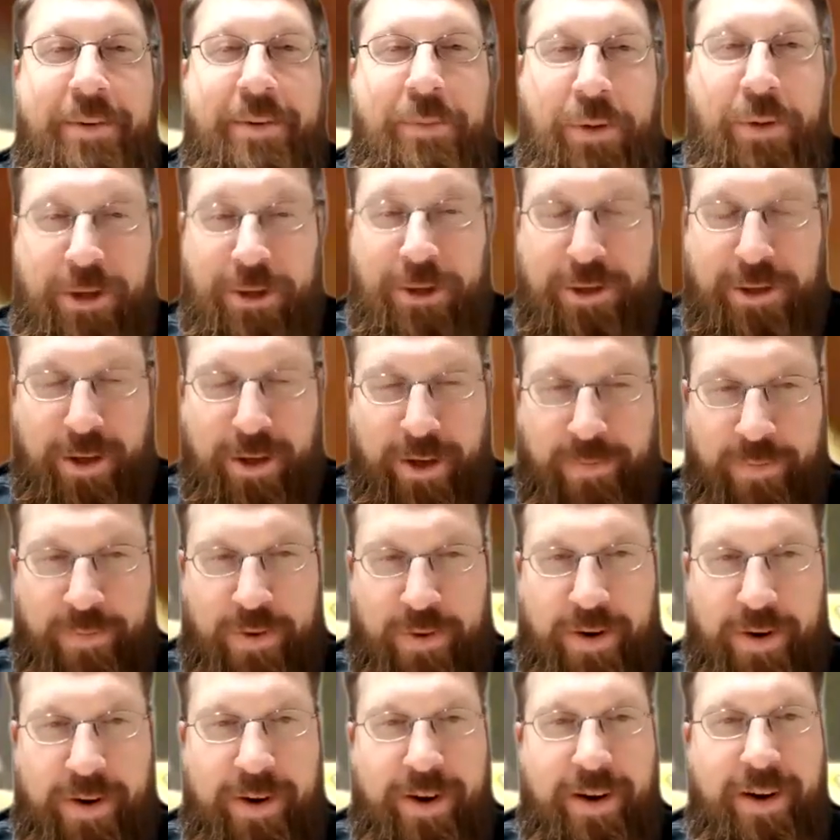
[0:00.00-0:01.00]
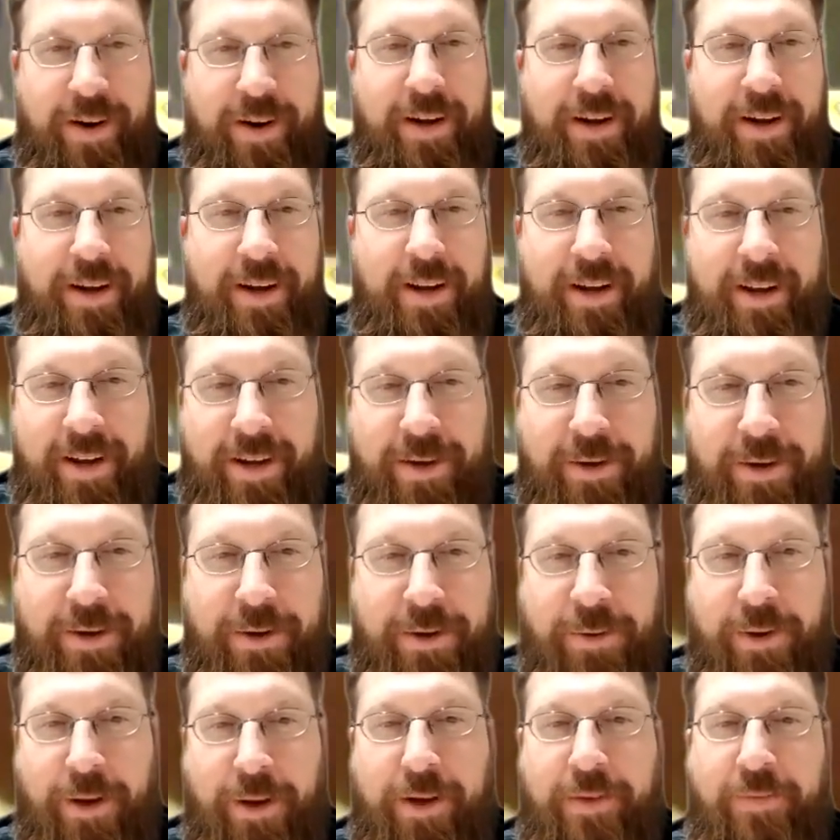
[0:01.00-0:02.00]
got to do it.
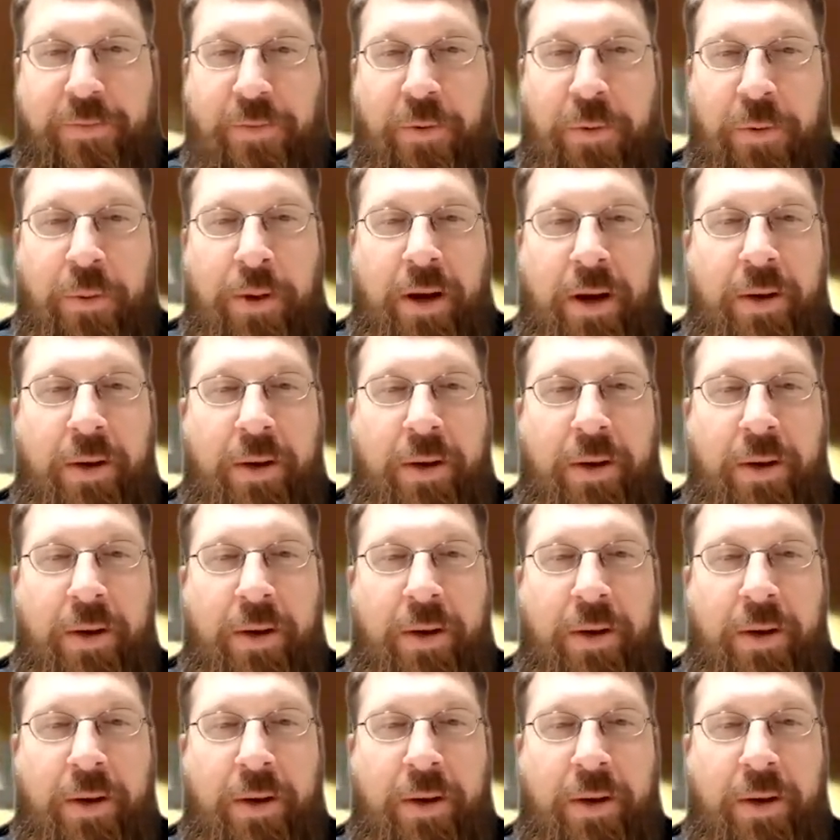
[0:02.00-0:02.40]
We're looking for uh,